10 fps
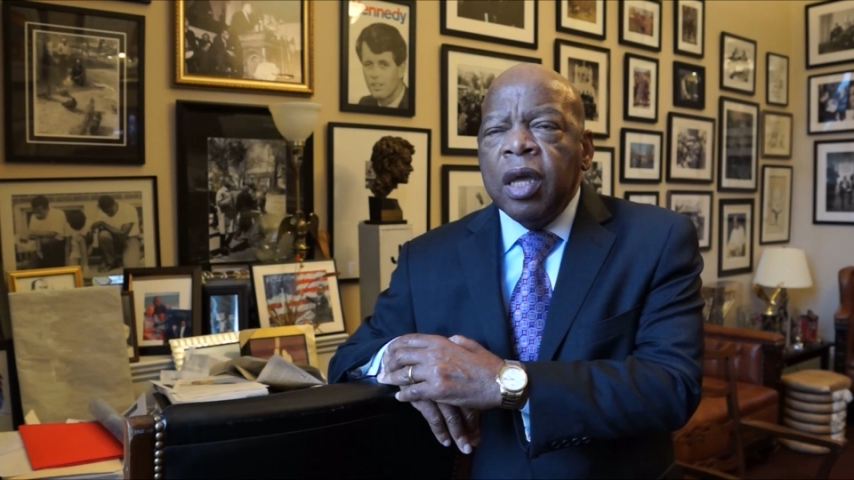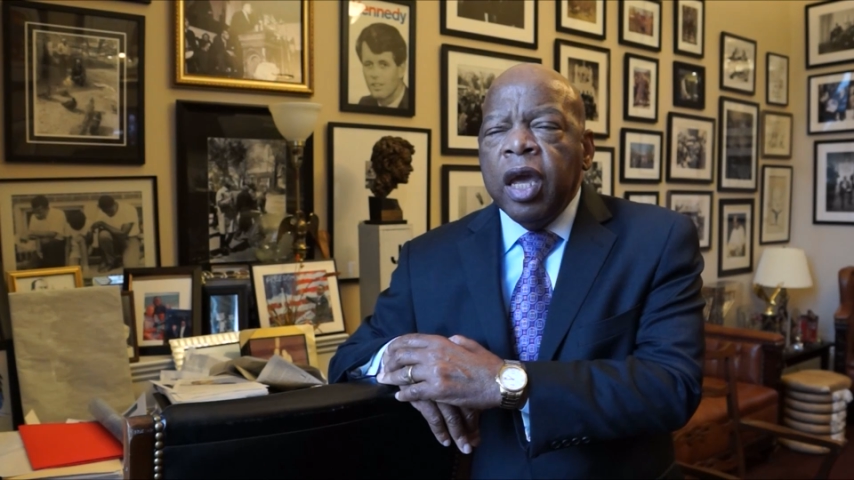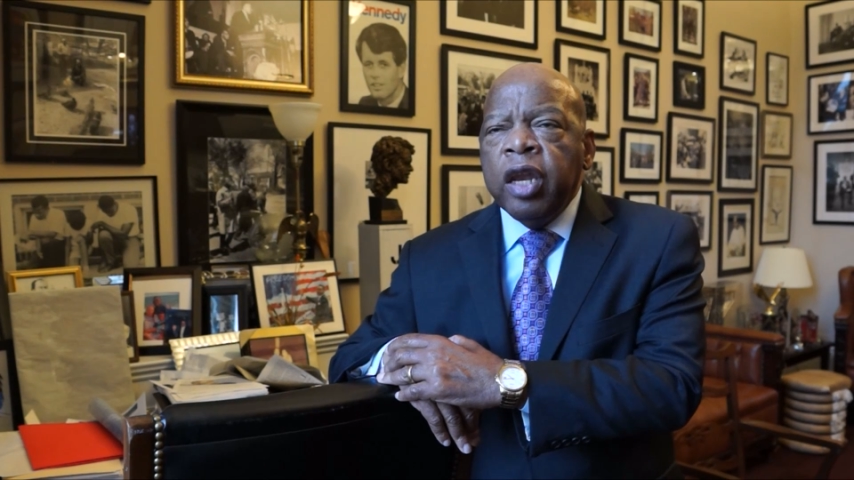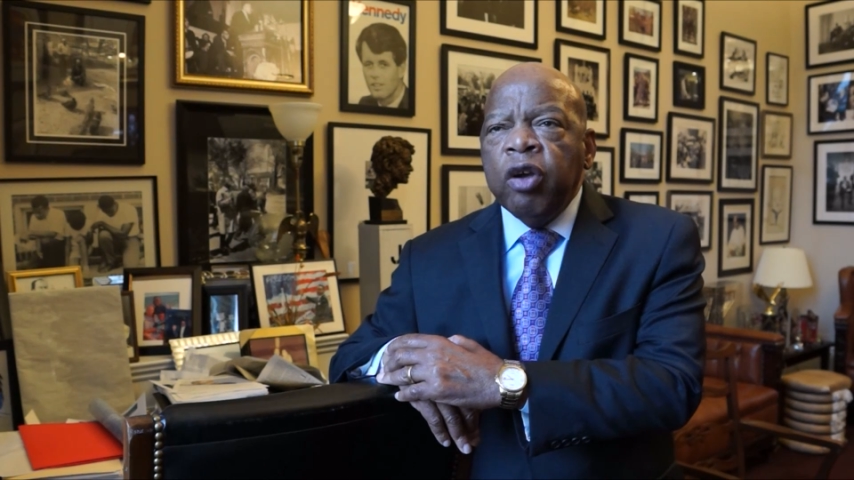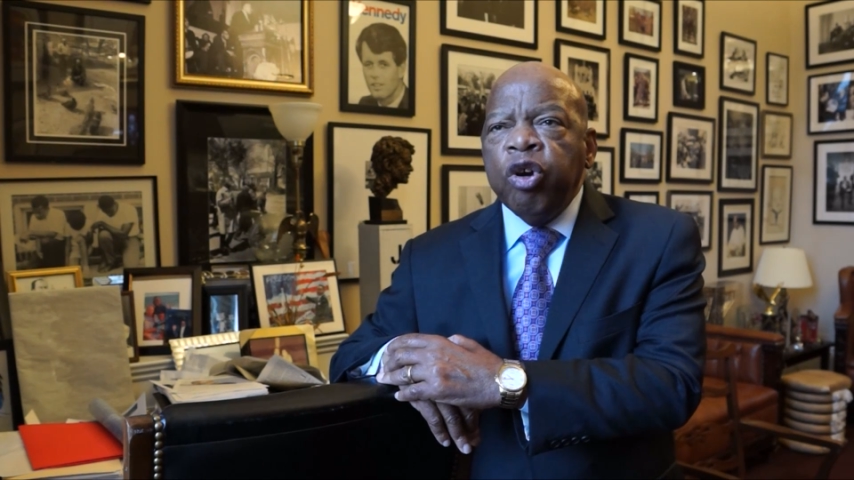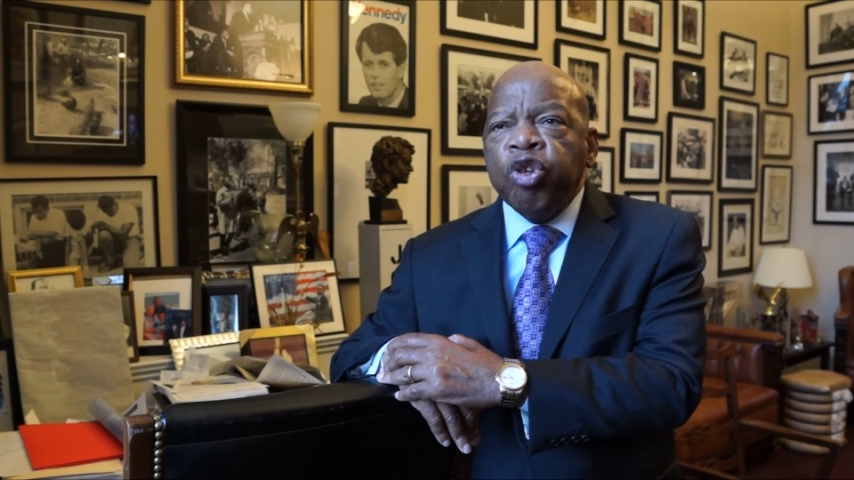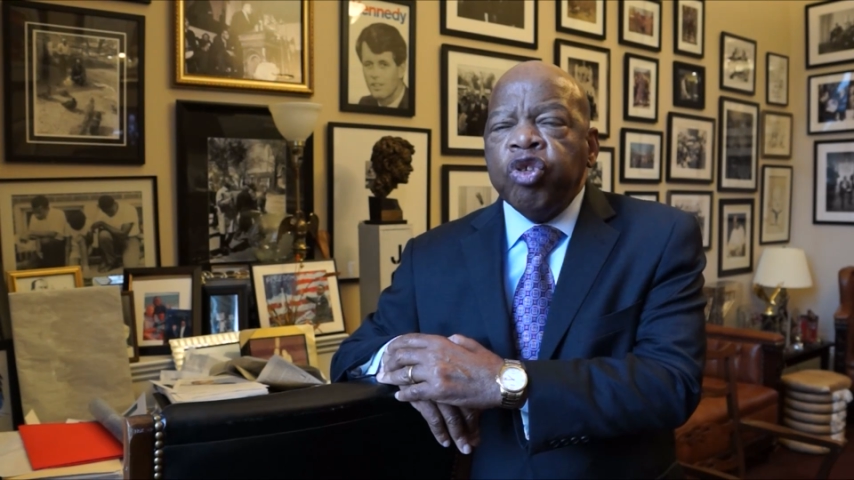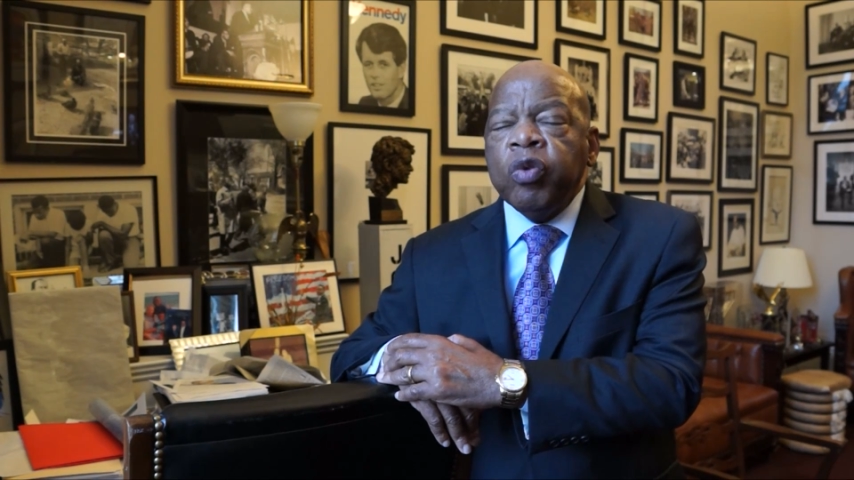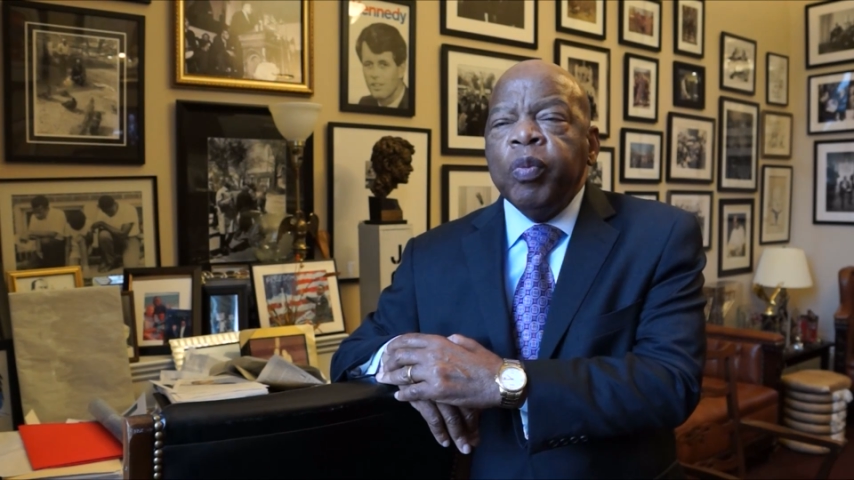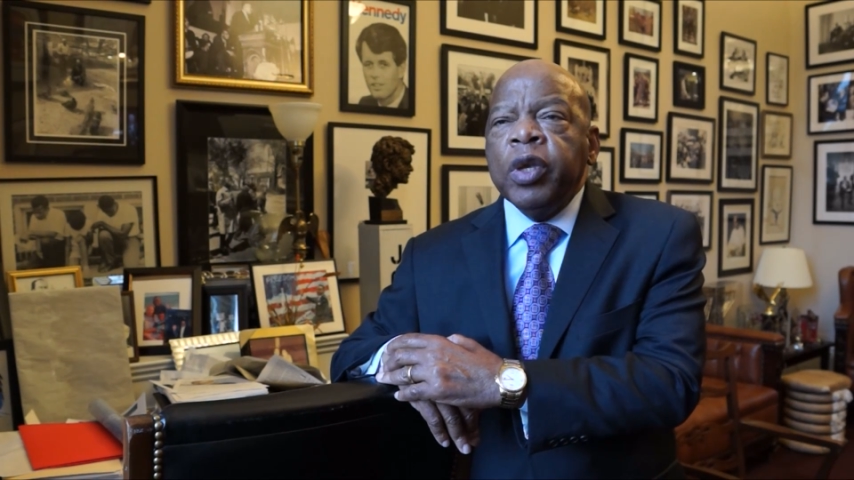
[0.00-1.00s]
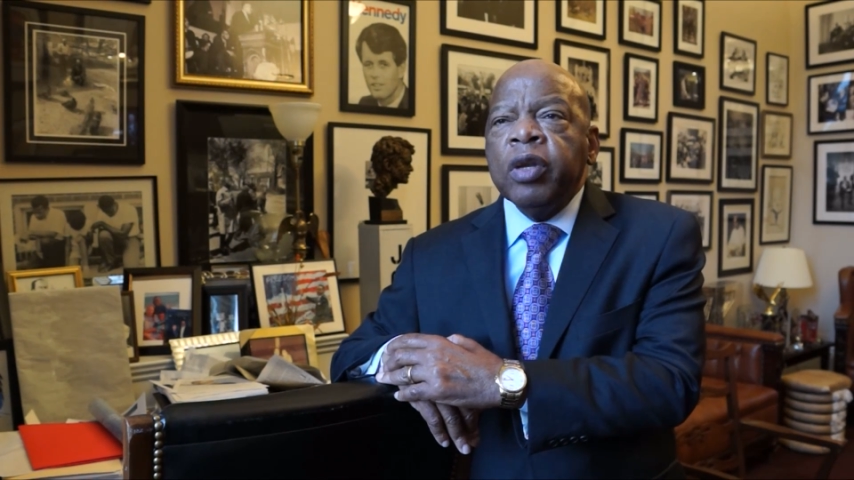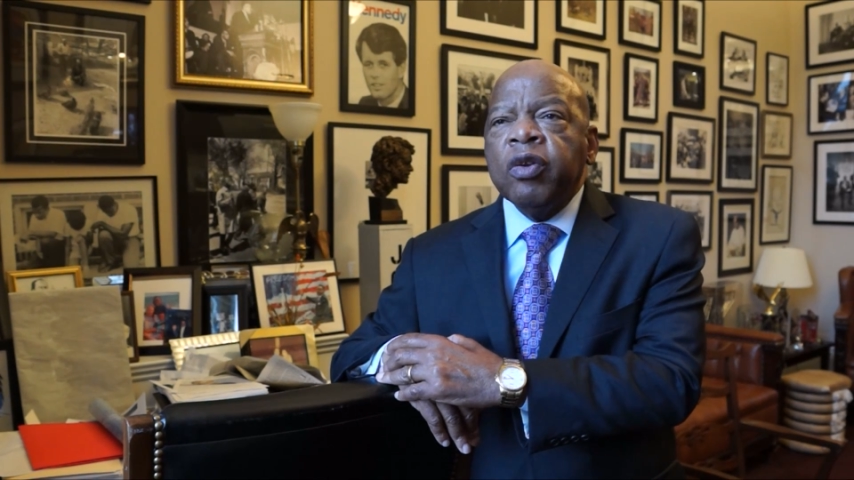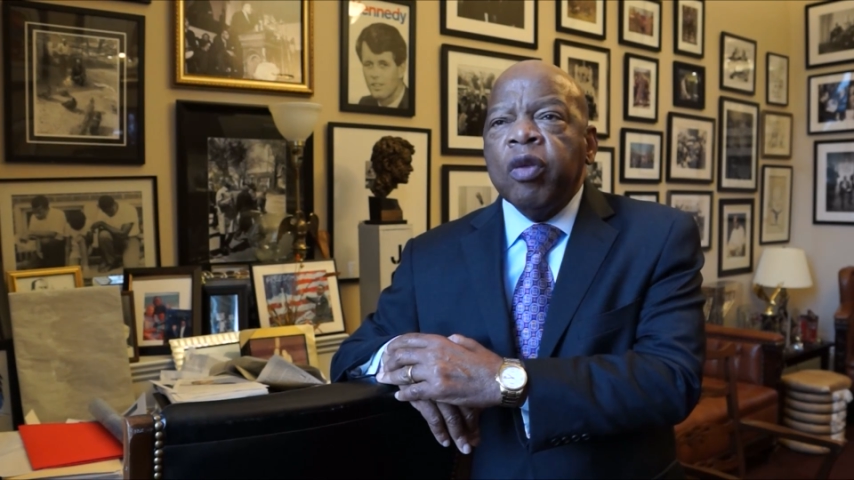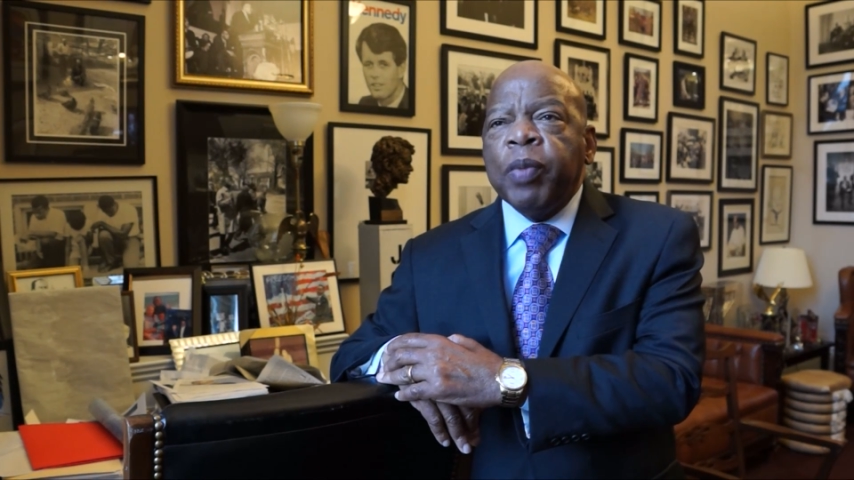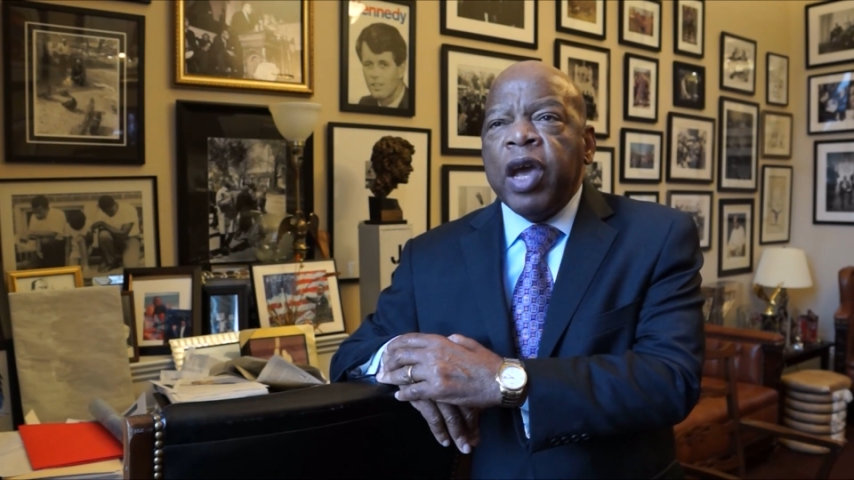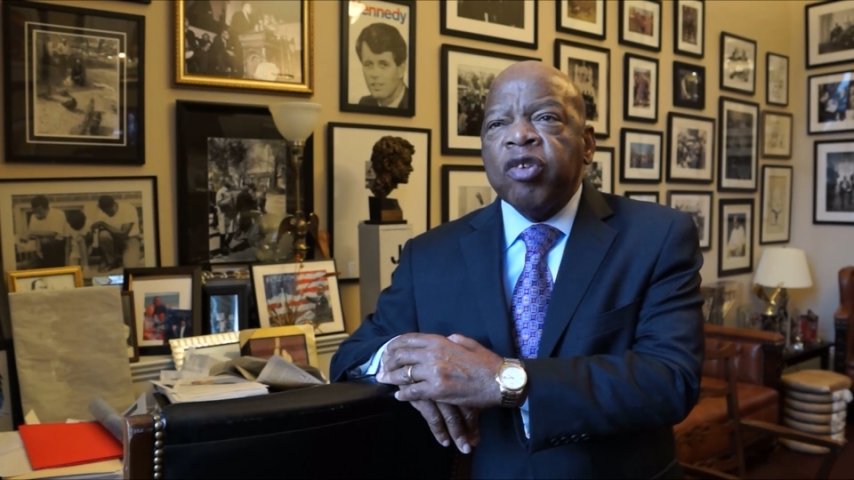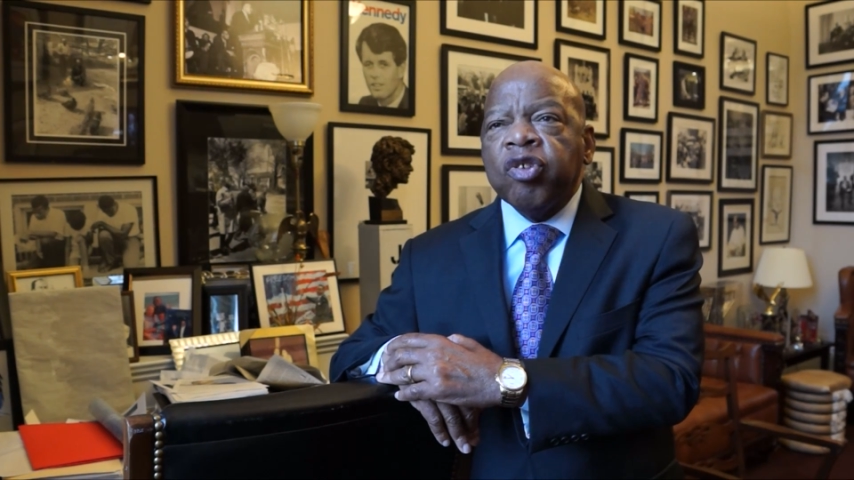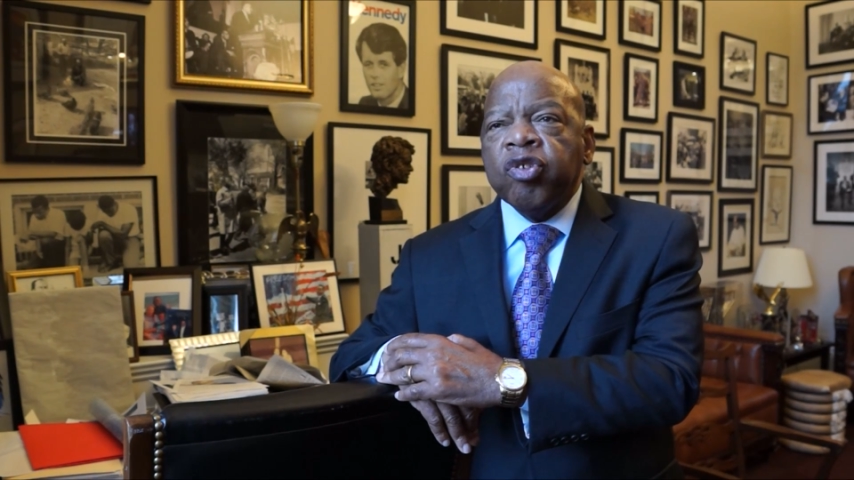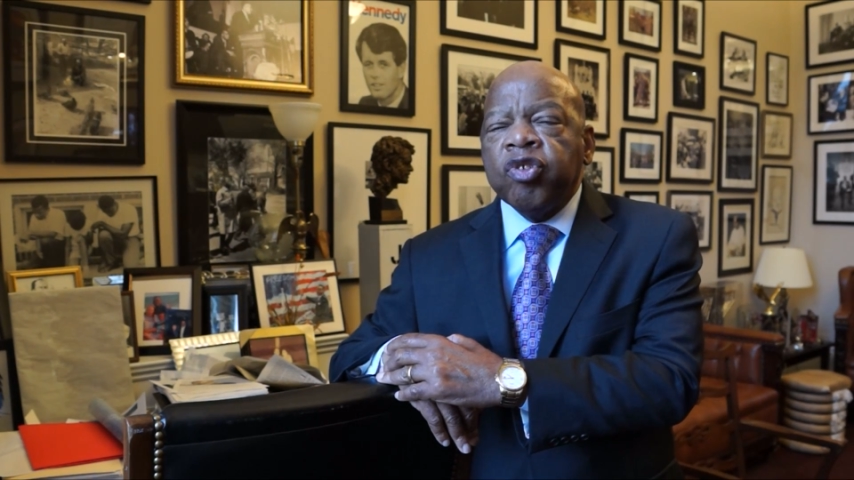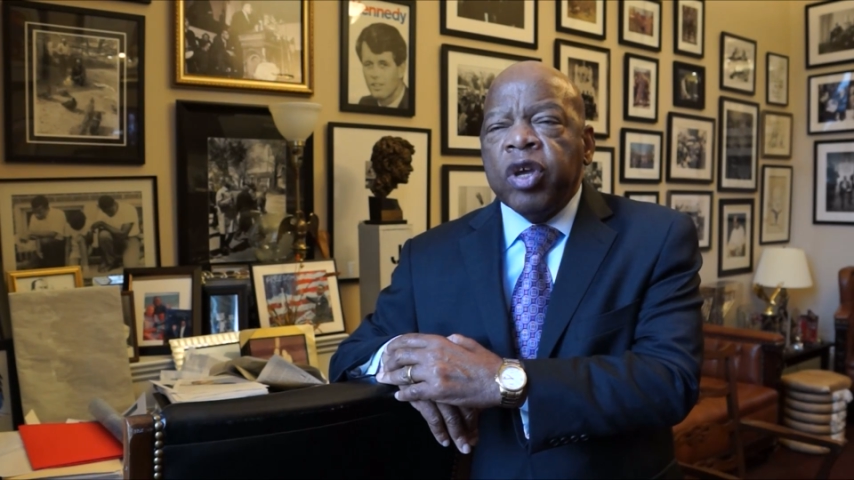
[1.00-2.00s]
and ushered me into the
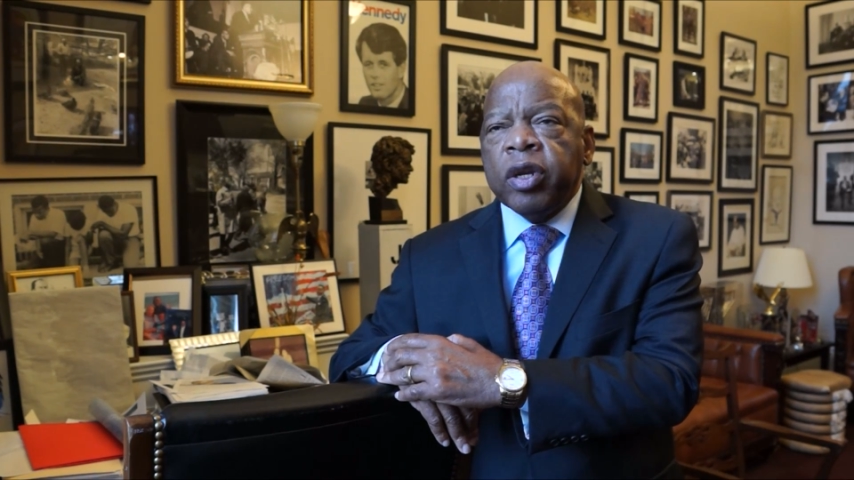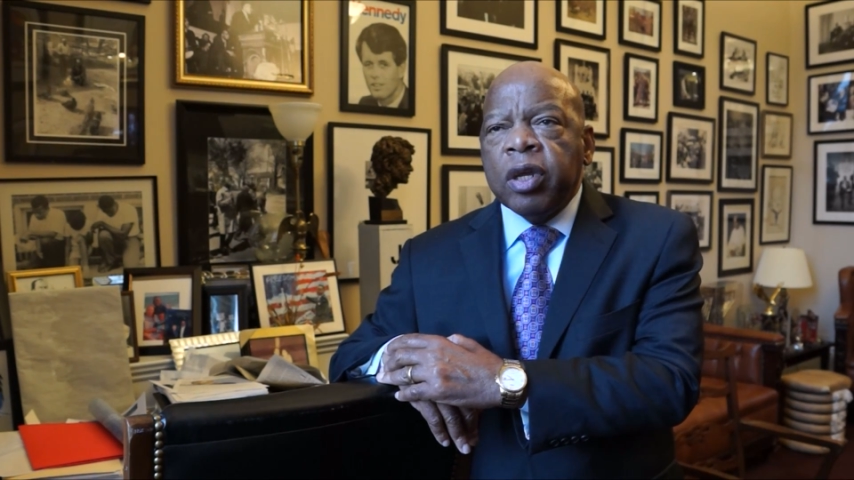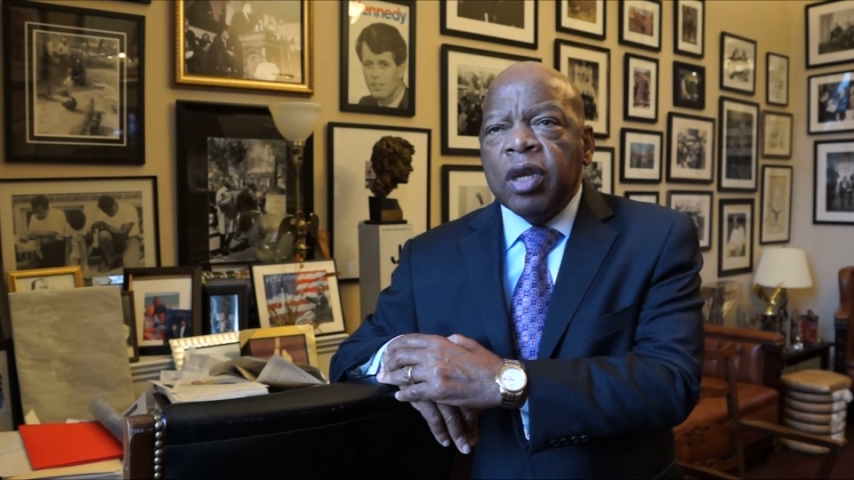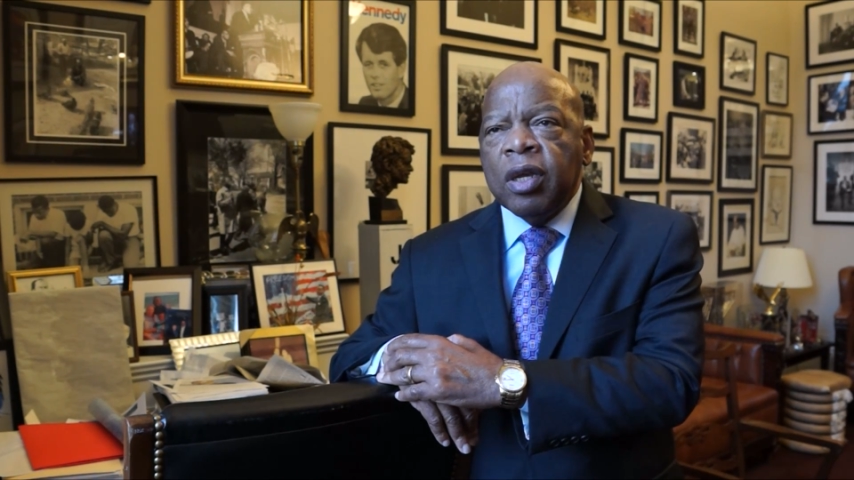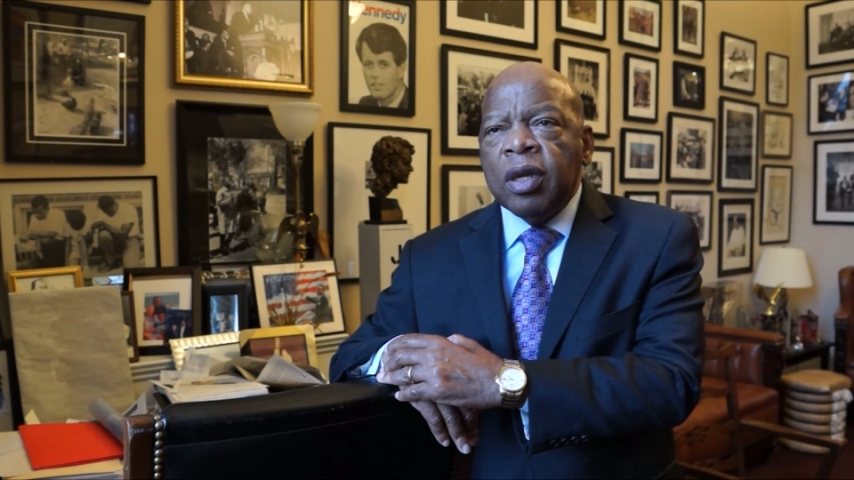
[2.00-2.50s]
pastor's study.